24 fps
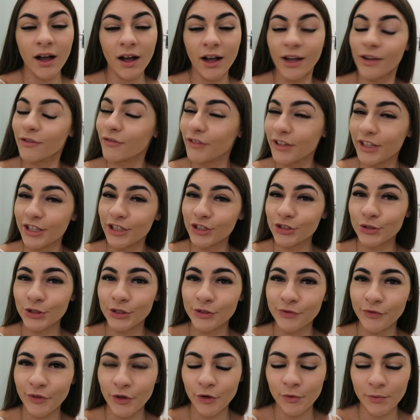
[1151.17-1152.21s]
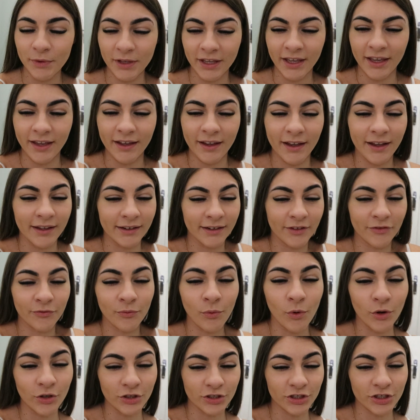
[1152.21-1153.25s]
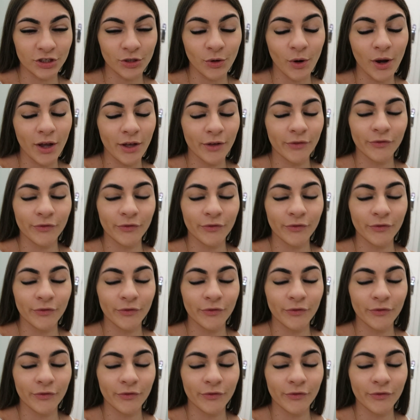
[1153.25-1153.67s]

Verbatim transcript: I really enjoyed filming it and I've watched quite